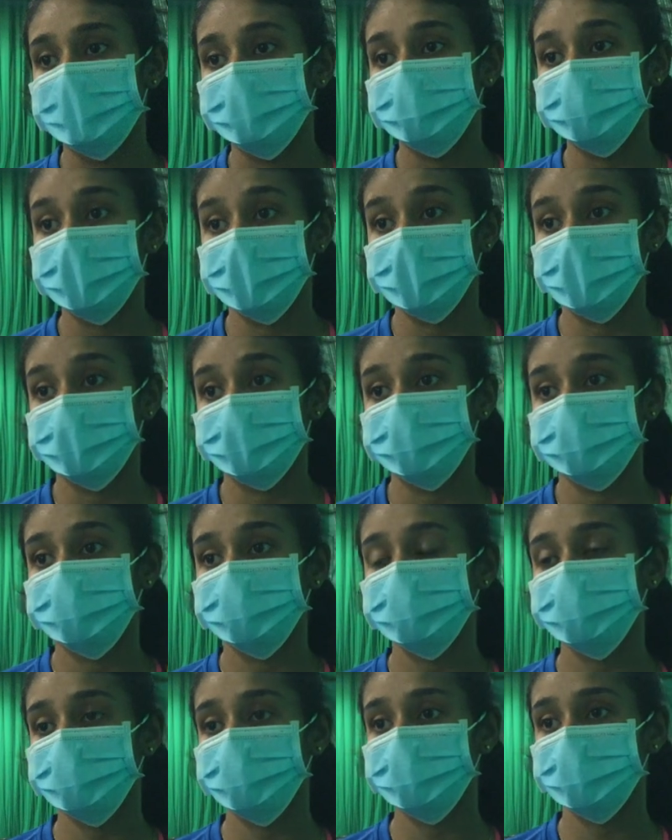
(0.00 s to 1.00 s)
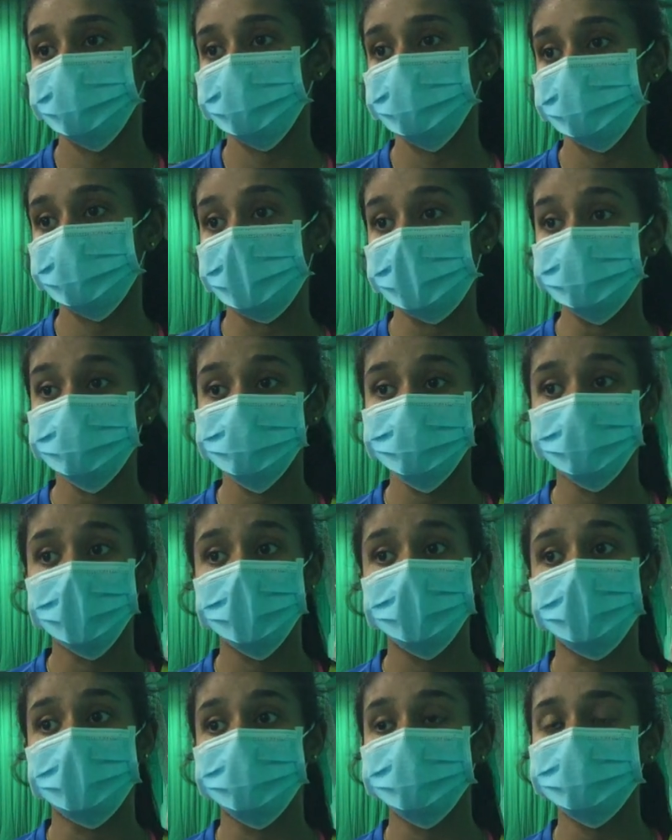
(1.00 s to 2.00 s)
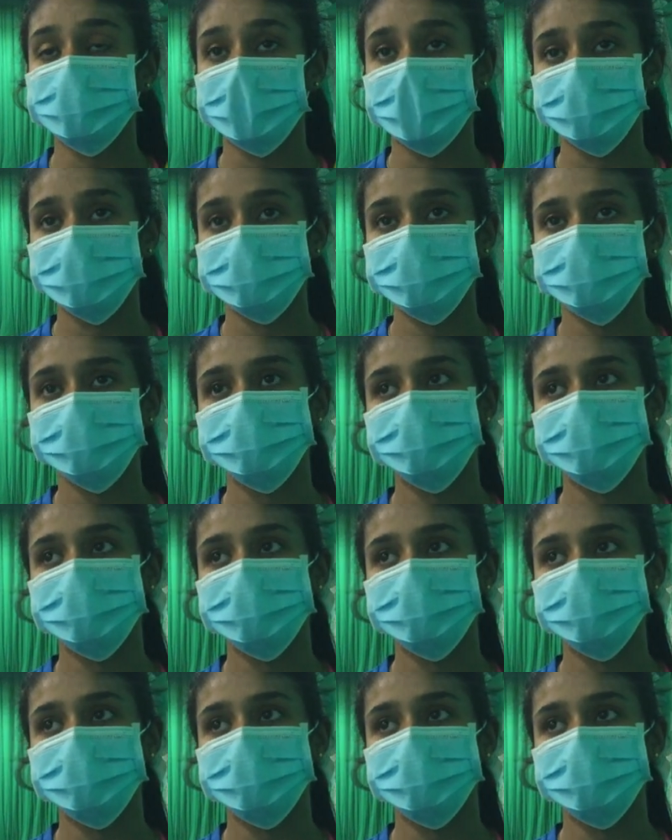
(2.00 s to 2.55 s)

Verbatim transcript: playing uh, against my game plan.